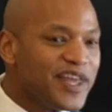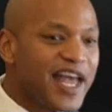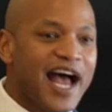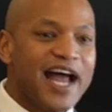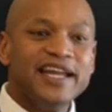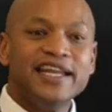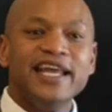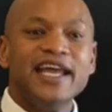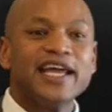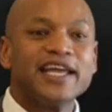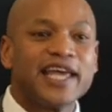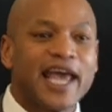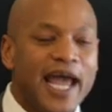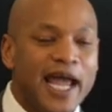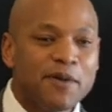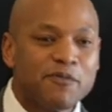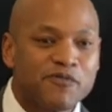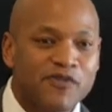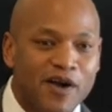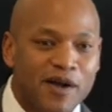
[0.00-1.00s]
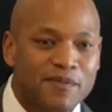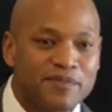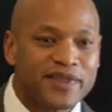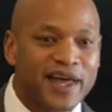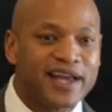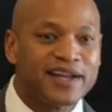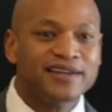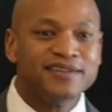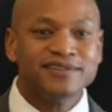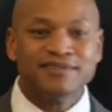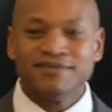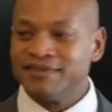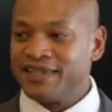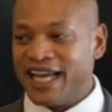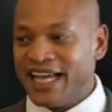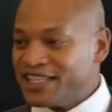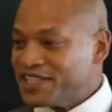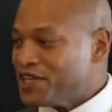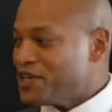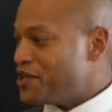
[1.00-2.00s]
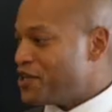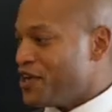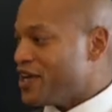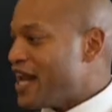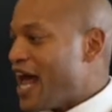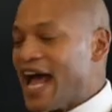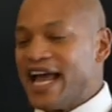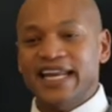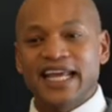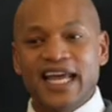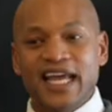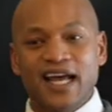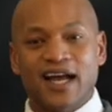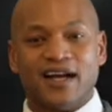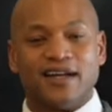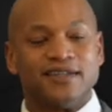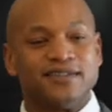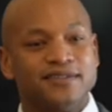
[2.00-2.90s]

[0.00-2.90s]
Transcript: the idea came from, then is it a good idea?